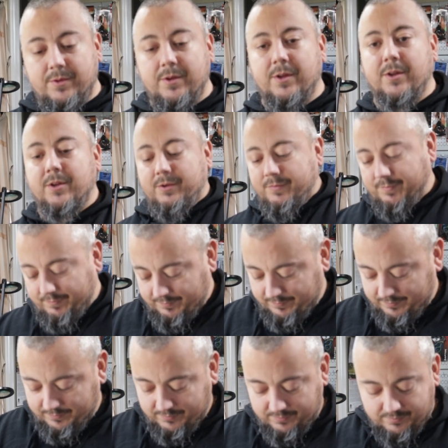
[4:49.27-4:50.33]
the
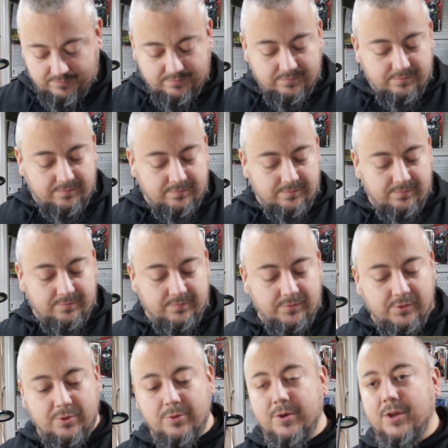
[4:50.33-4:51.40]

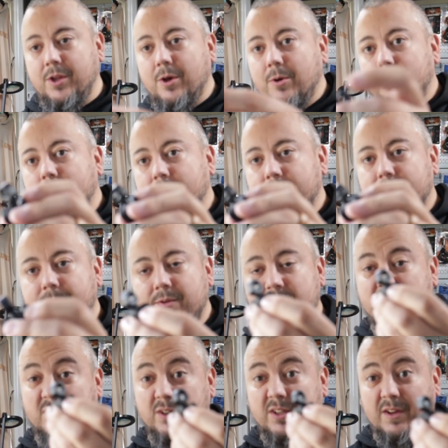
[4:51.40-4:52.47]
tuning yoke was a
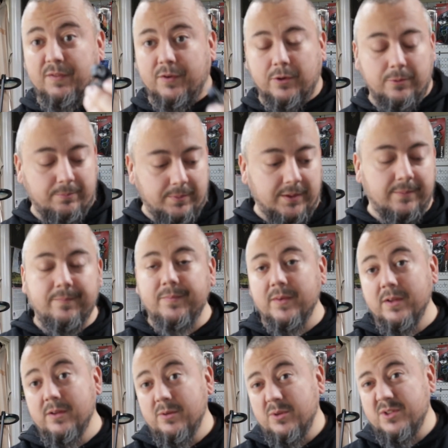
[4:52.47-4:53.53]
little difficult, but
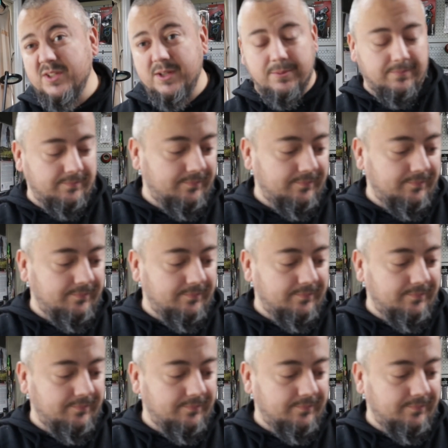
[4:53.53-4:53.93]
we'll see.